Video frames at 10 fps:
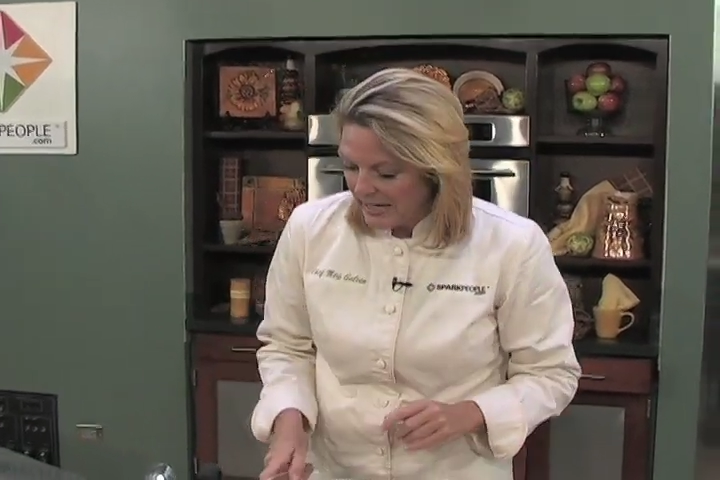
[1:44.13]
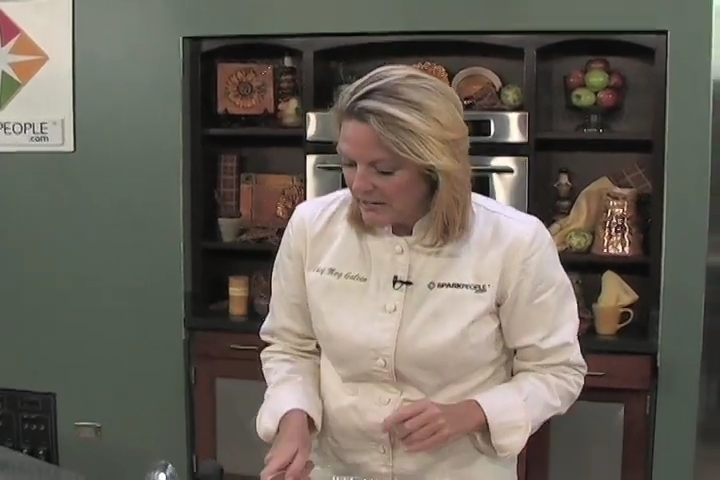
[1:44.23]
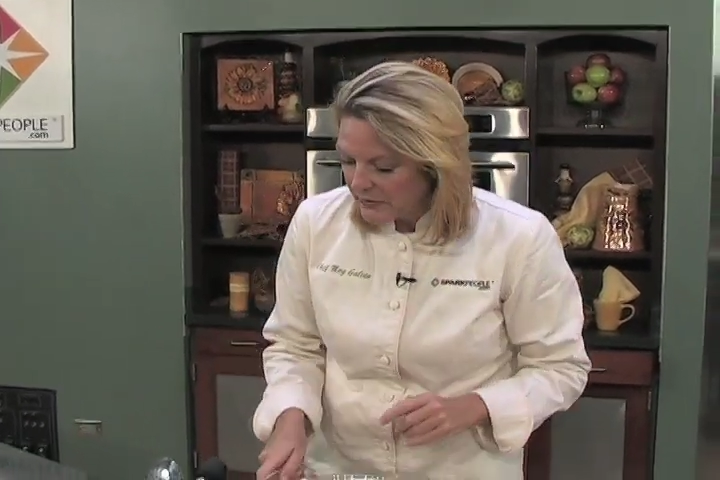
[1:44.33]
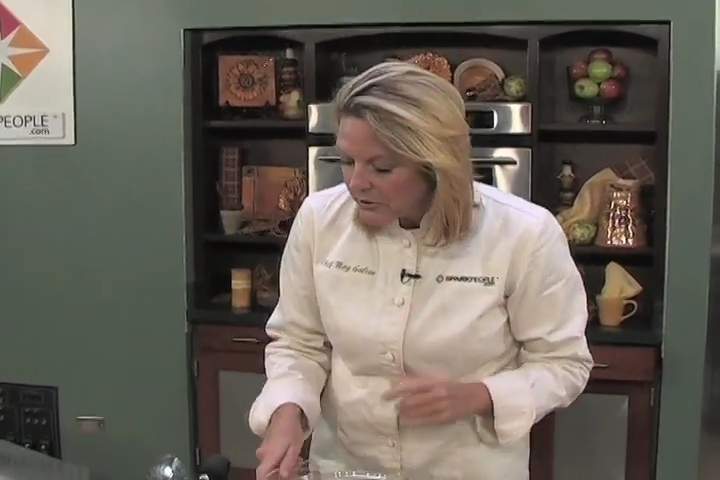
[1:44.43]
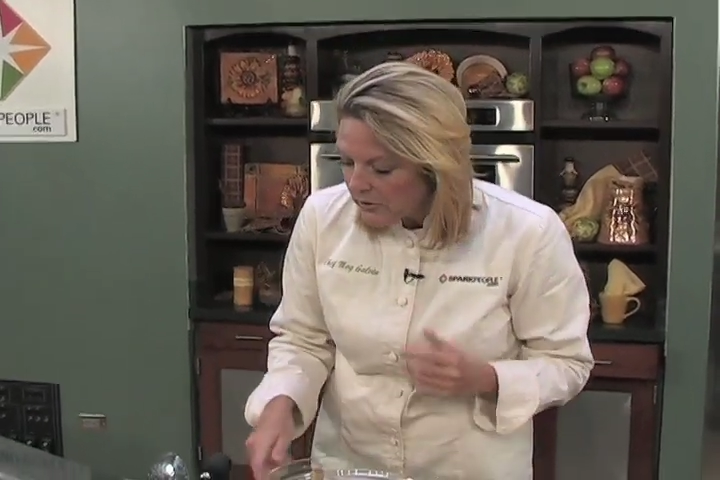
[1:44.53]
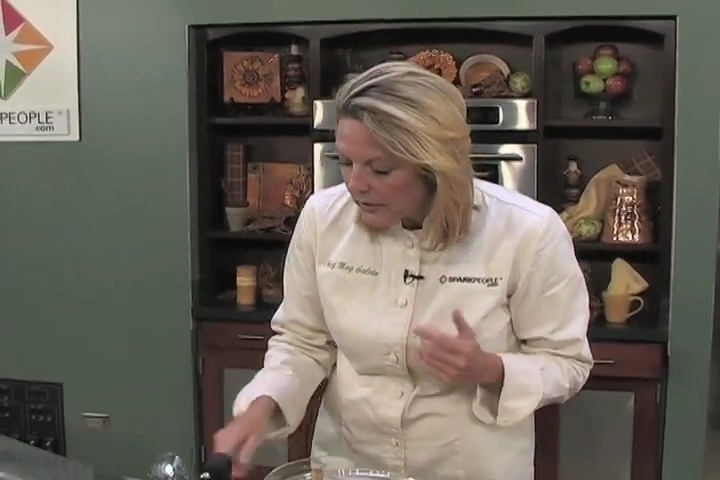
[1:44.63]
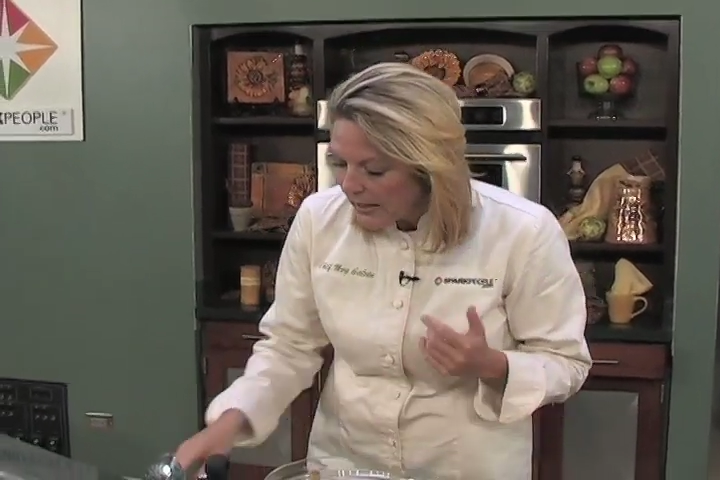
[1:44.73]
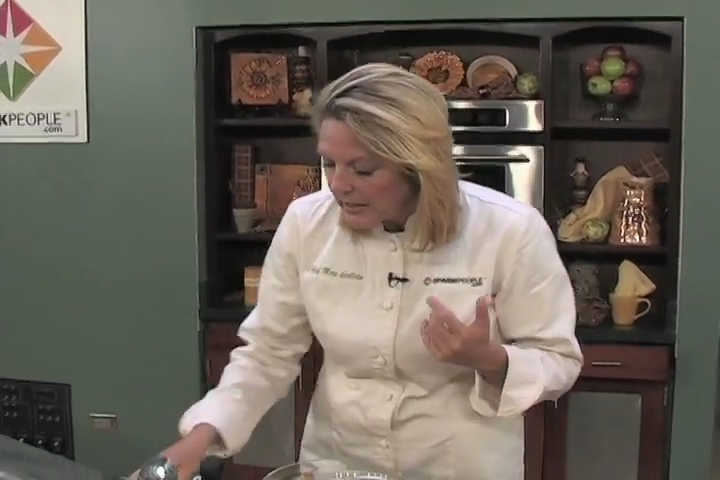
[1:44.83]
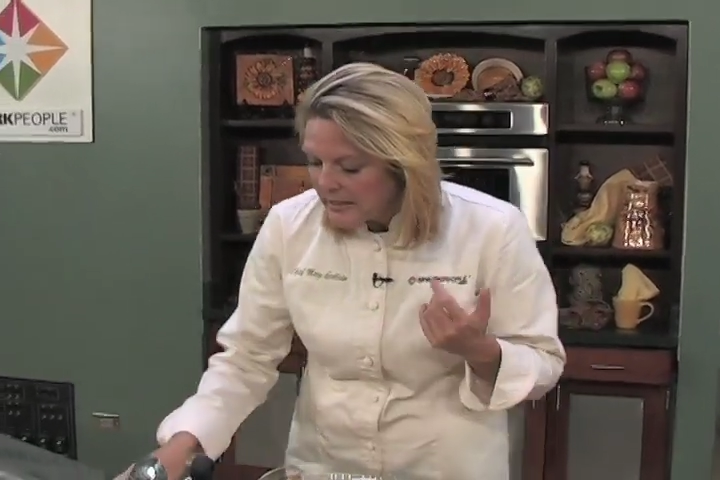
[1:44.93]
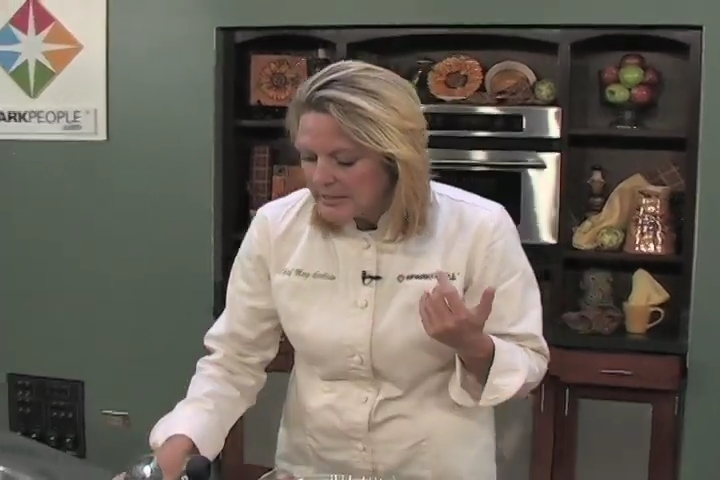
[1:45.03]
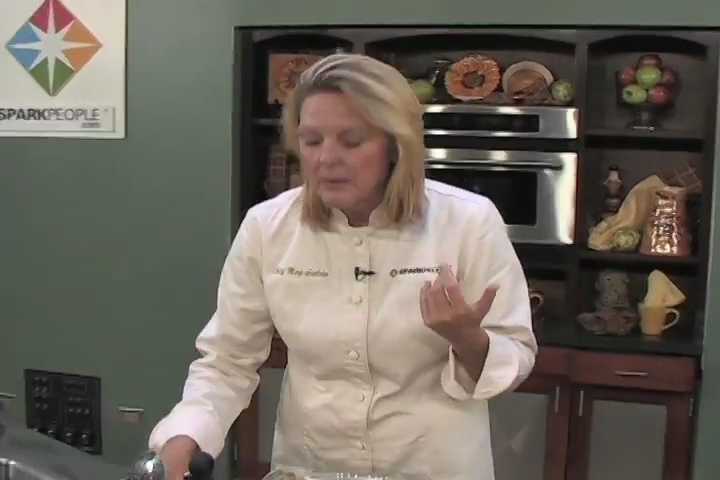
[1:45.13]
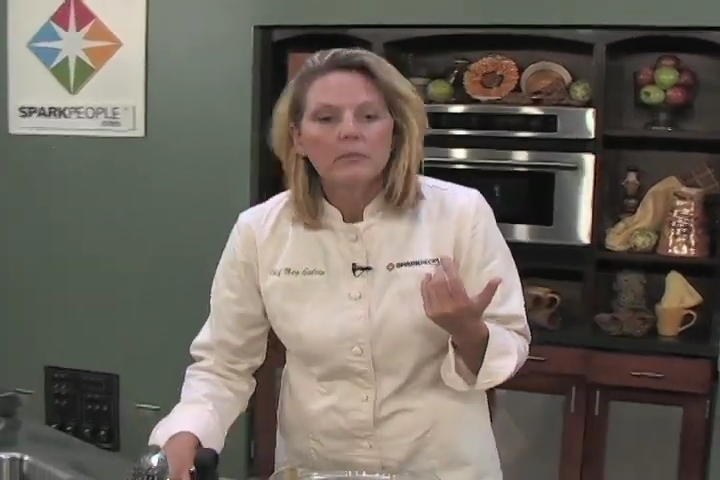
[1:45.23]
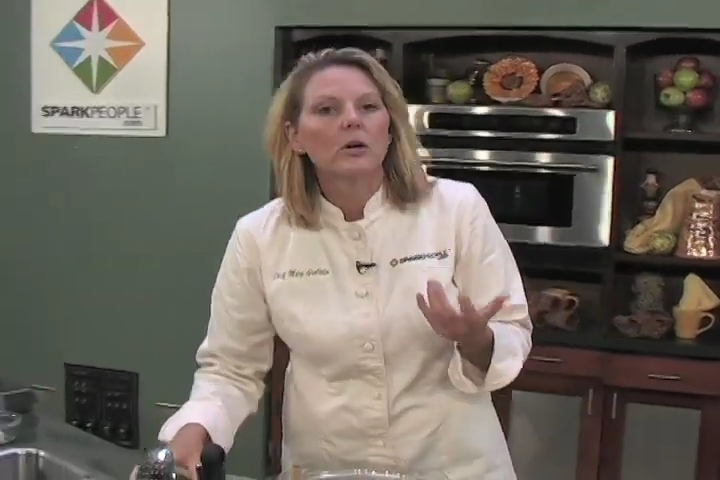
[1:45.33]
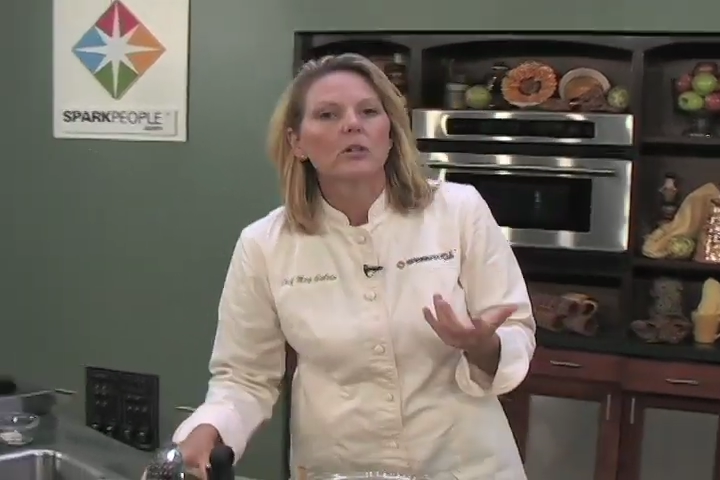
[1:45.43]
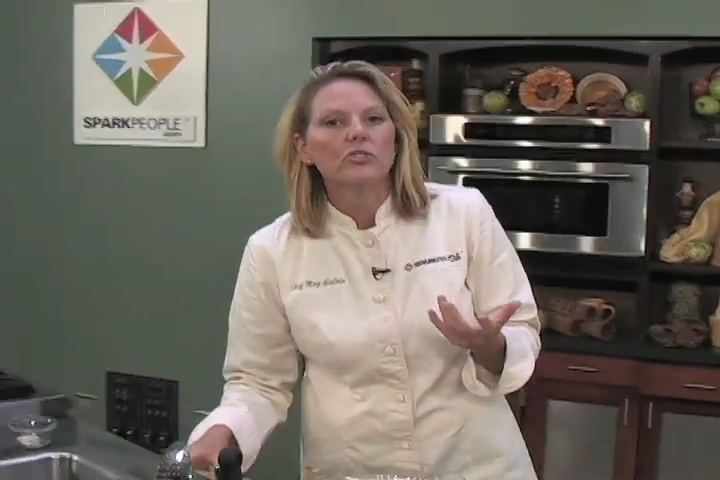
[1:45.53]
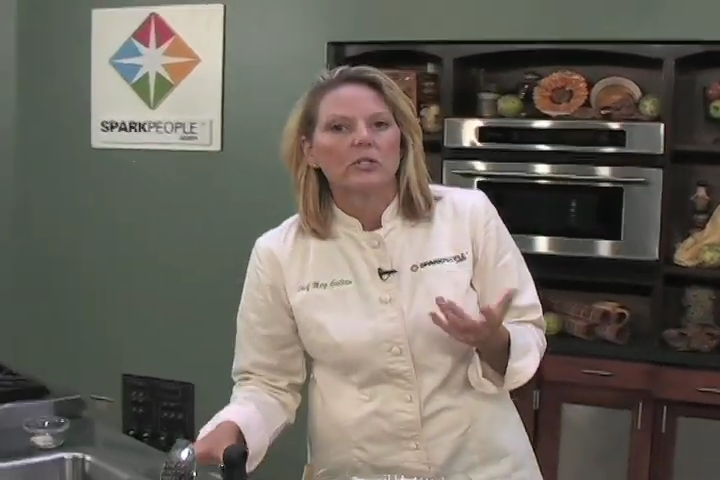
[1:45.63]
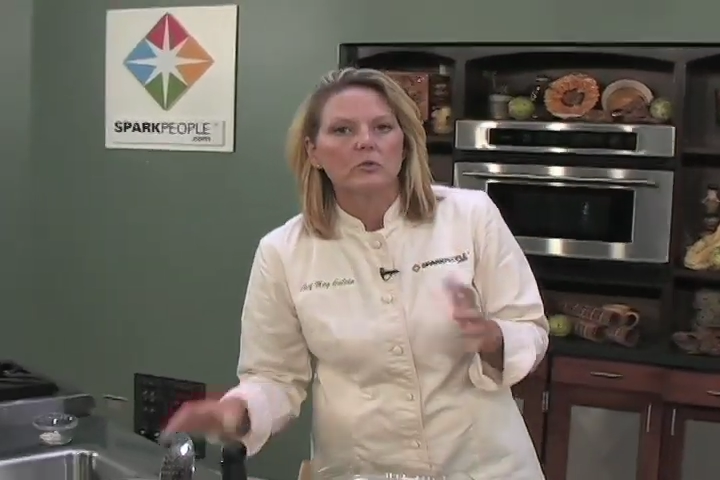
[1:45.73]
And a vinaigrette is an emulsion.